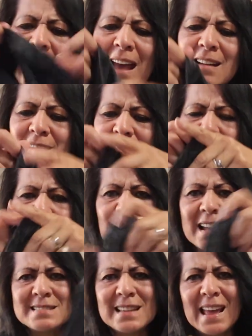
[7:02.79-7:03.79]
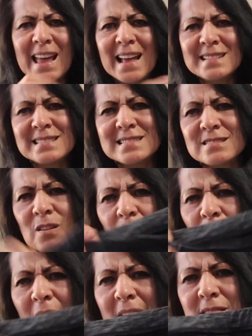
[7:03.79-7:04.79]
I don't know, guys, it has this
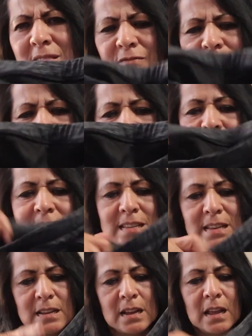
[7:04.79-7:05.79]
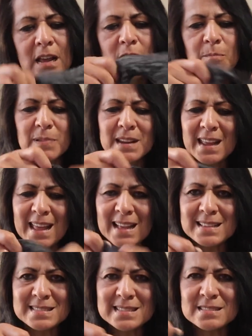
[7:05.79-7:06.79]
I don't know if you can see it, but it
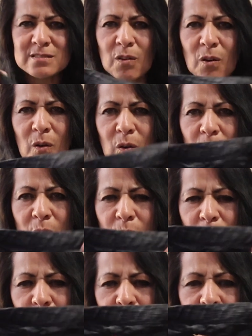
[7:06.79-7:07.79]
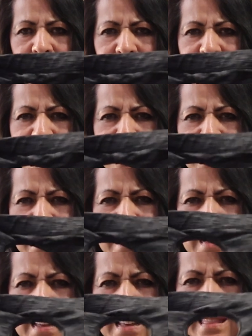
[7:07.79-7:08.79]
has this hole
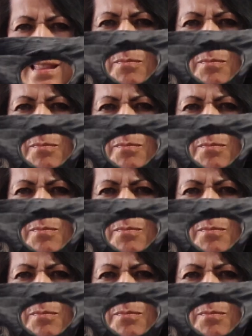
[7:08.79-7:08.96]
in